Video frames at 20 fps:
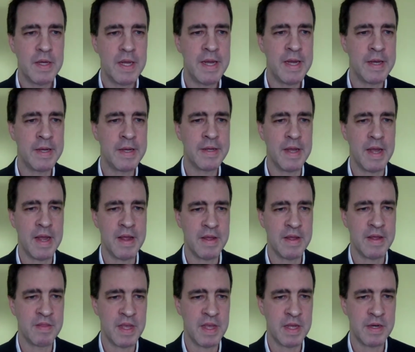
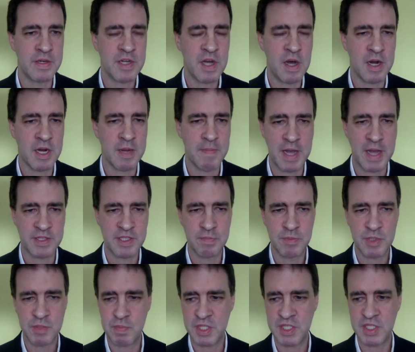and then talk about
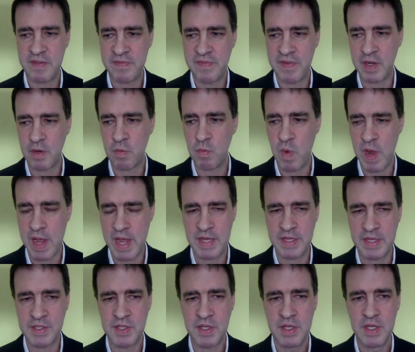some specific
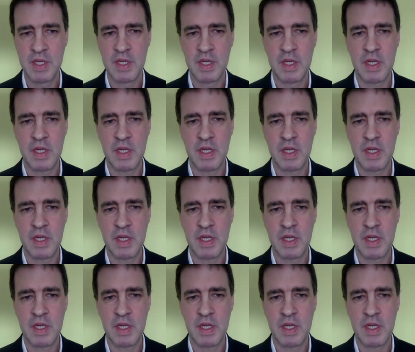ways